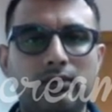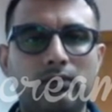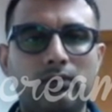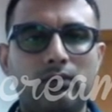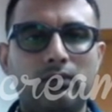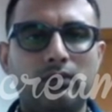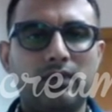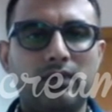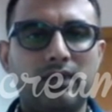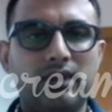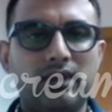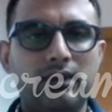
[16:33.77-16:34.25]

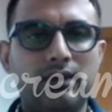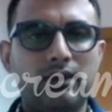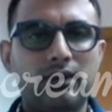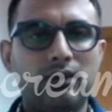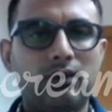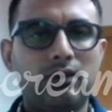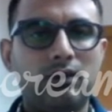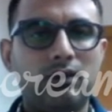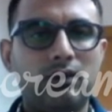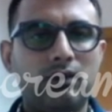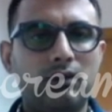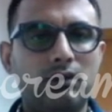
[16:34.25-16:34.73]
this
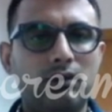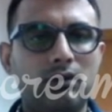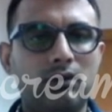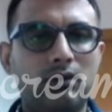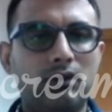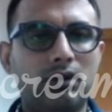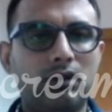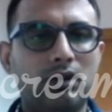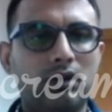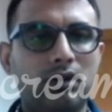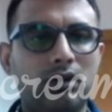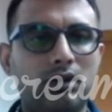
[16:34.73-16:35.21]
is
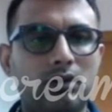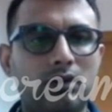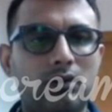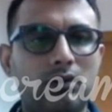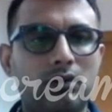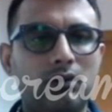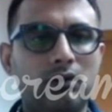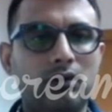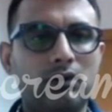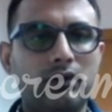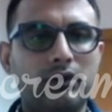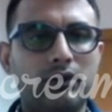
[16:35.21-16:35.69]
also a
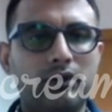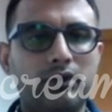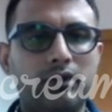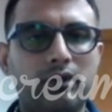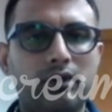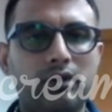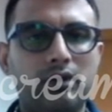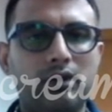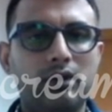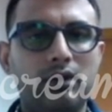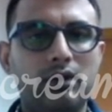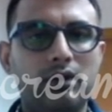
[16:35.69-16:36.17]
course
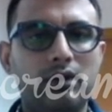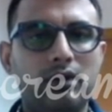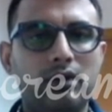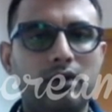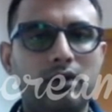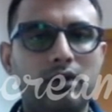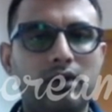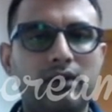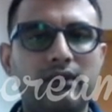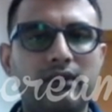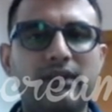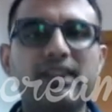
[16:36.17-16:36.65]

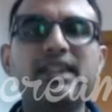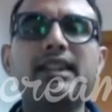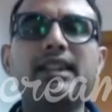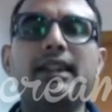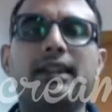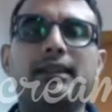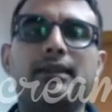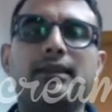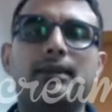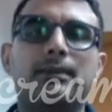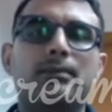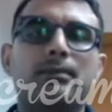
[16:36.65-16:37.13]
physics.